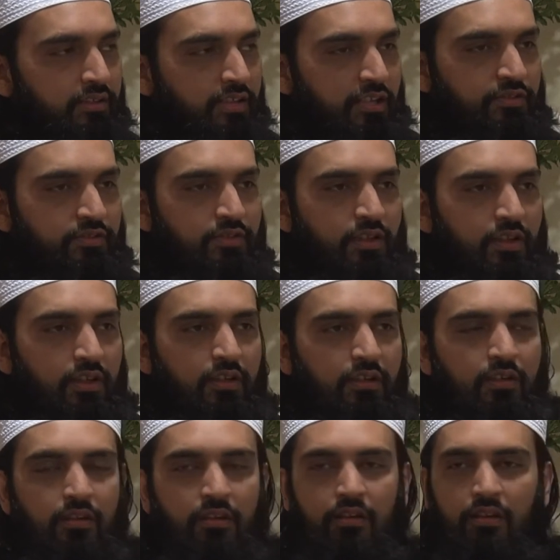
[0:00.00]
gesture
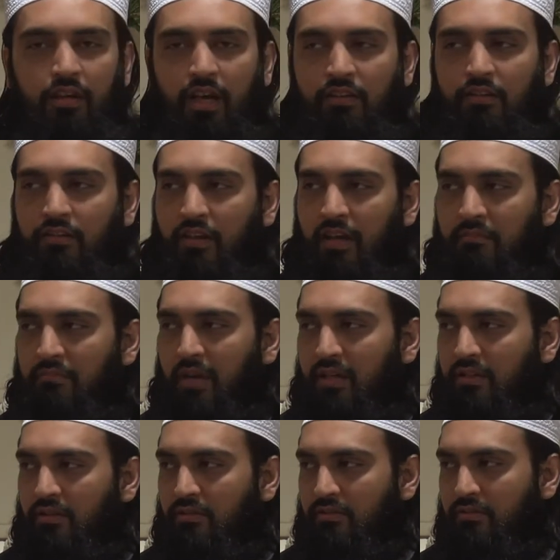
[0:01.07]
in the same
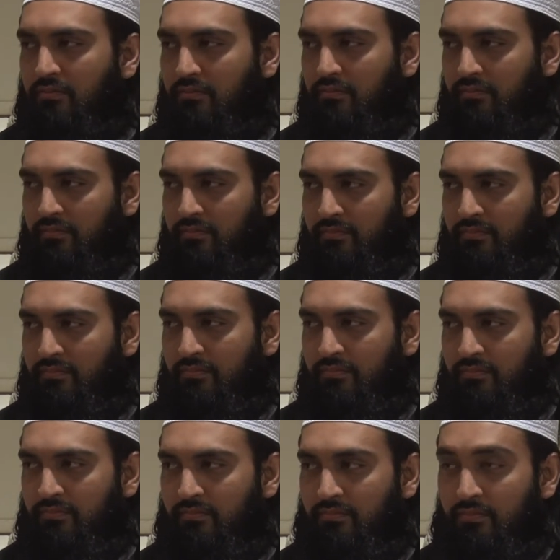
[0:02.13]
manner.
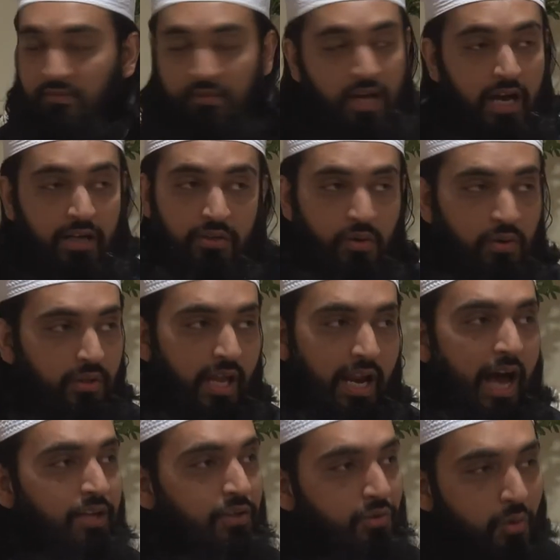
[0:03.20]
Yeah, I know that.
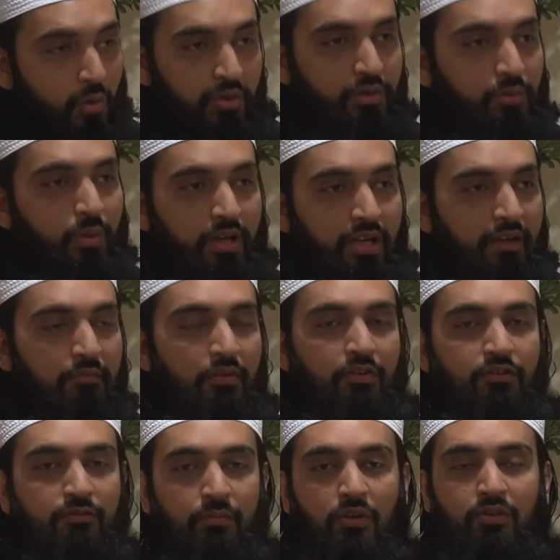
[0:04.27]
I know you will never
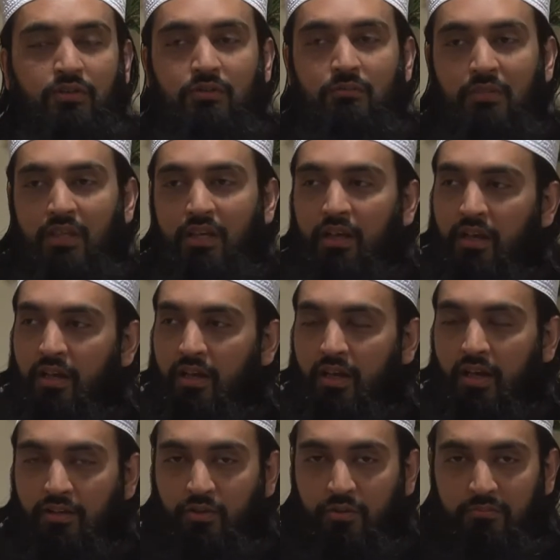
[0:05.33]
respond to me,
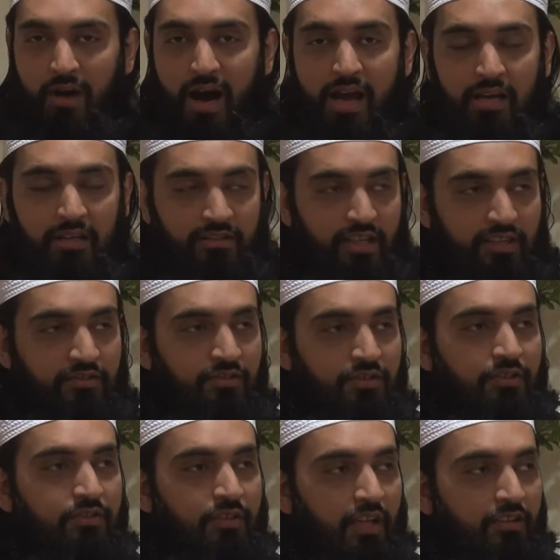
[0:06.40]
to my
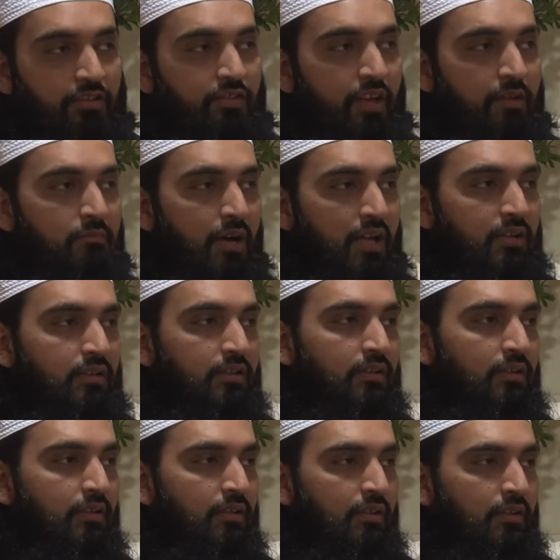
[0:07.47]
gestures in the same
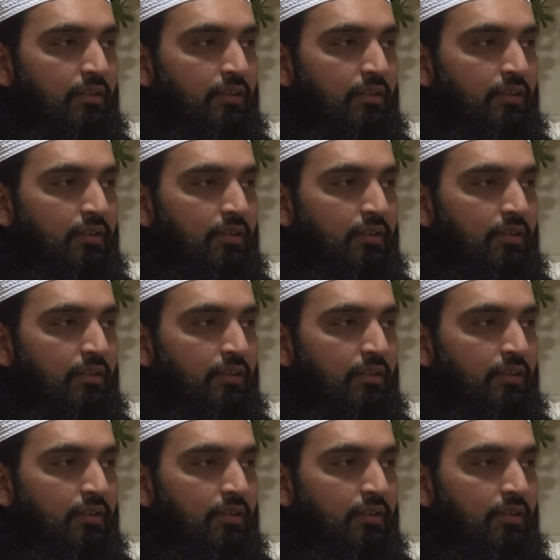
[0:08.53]
manner.